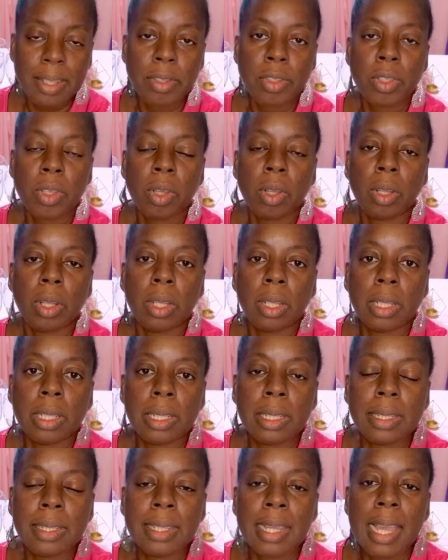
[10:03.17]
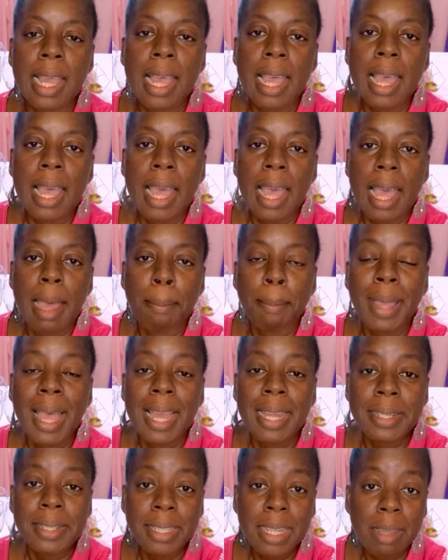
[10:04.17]
It's called a
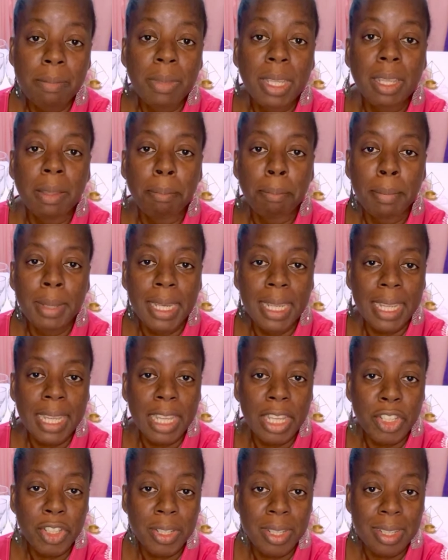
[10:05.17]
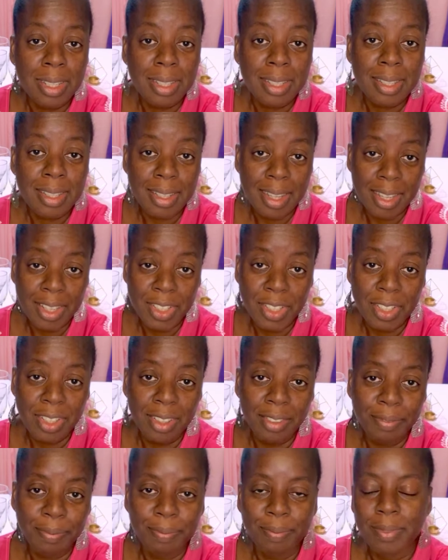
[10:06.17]
pandemic mitigation station.
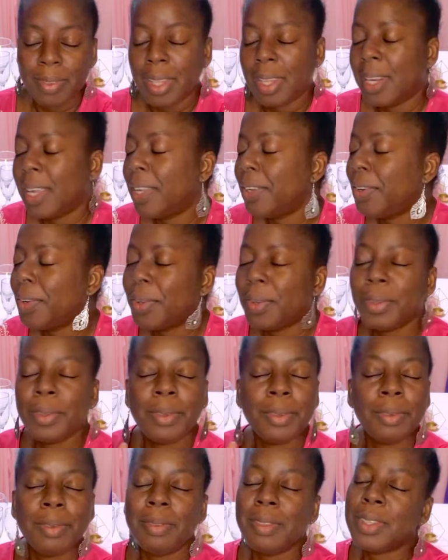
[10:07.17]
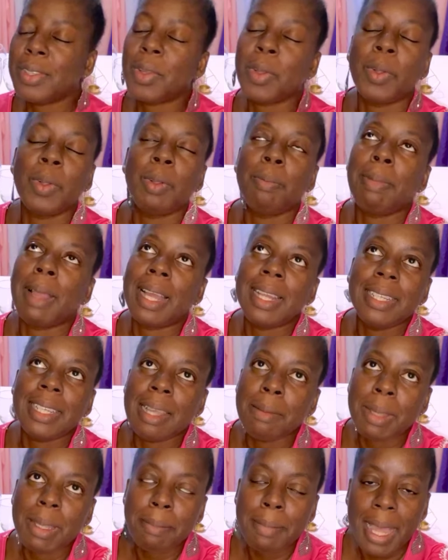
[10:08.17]
And I know this whole
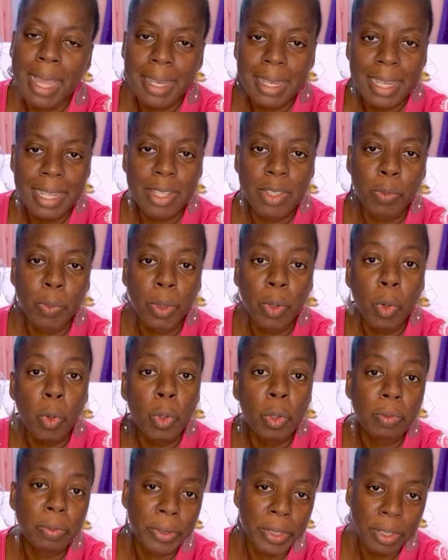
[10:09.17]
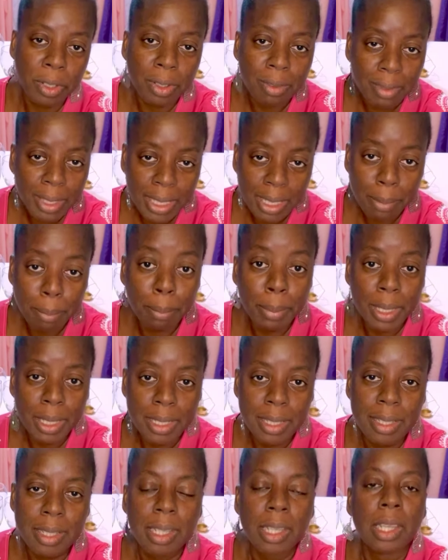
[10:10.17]
pandemic madness, we're over it already,
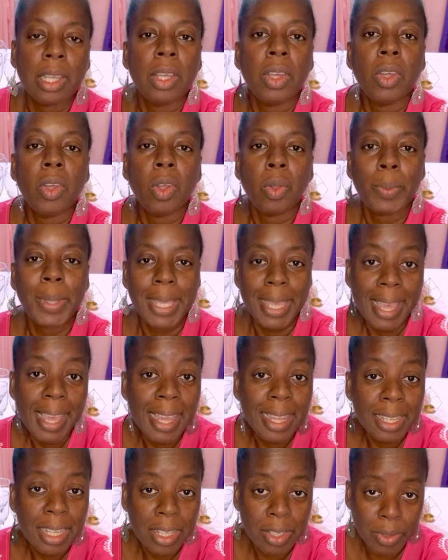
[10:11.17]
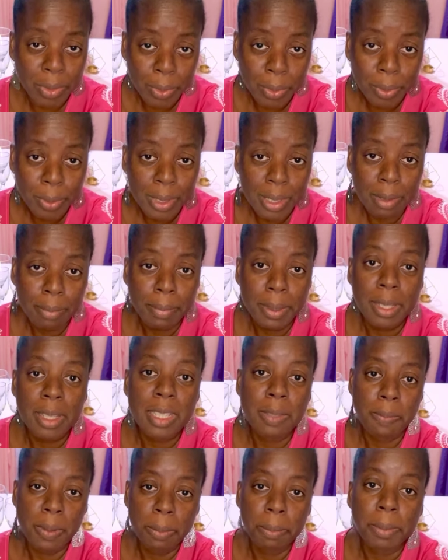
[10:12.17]
but we can't ignore it
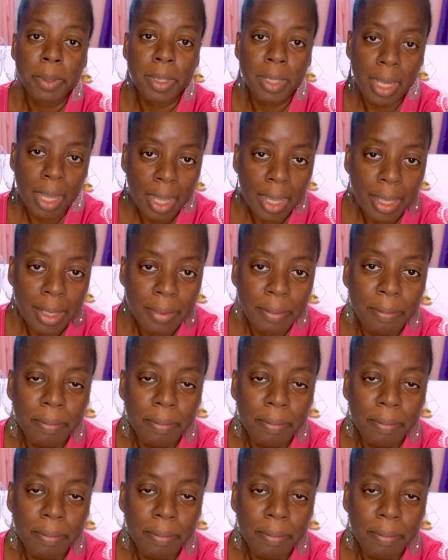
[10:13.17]
because people are dying.